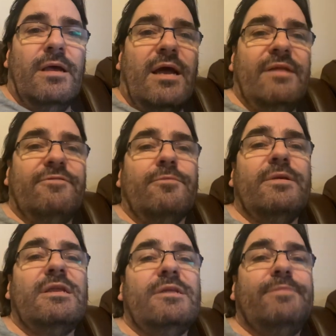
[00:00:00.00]
And if
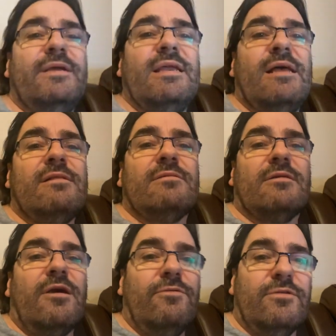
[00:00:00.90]
somebody's being held
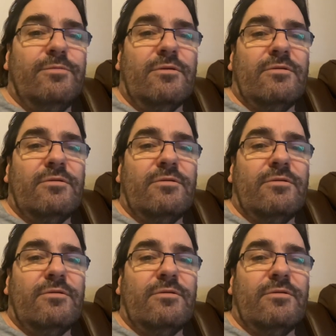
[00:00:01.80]
accountable,